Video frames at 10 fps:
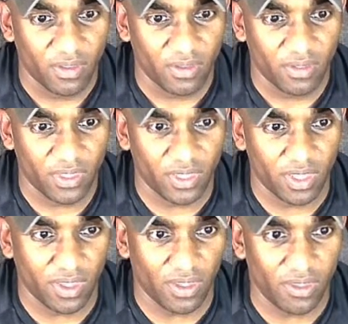
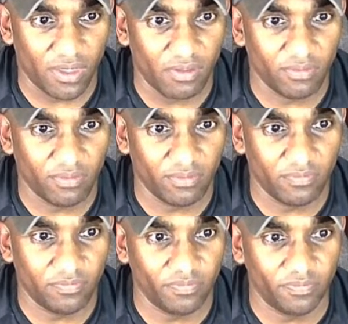Okay.
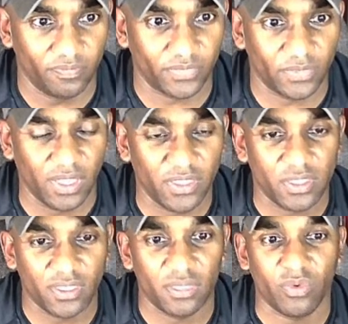Let's
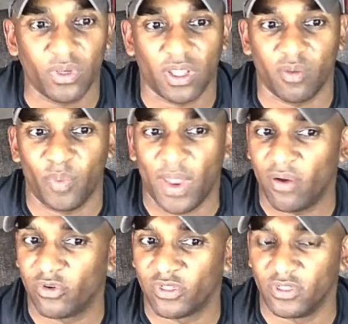see what kind of
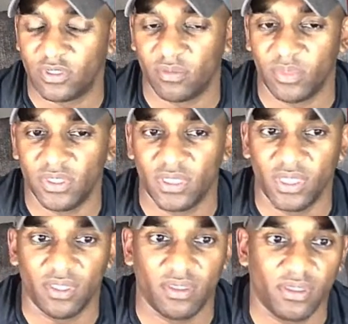power system is
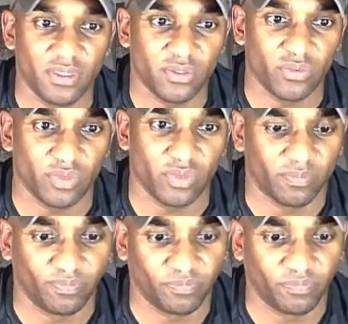in this one.